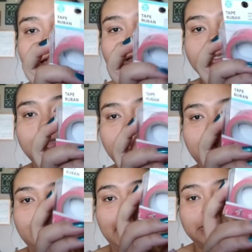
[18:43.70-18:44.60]
found
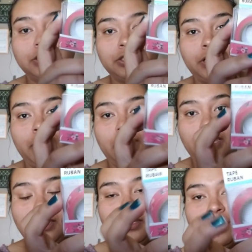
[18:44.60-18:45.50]
them
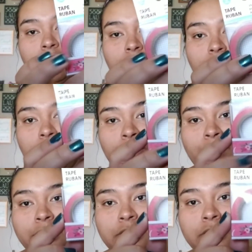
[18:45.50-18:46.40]
yesterday. I
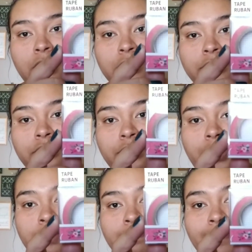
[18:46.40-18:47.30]
went to Dollar Tree
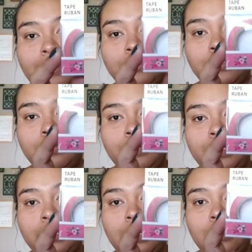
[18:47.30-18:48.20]
and found them,
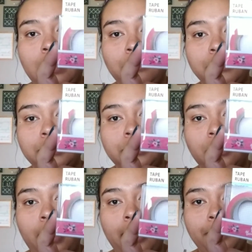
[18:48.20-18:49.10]
and I was
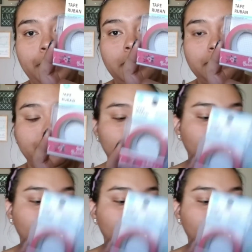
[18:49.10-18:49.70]
so happy.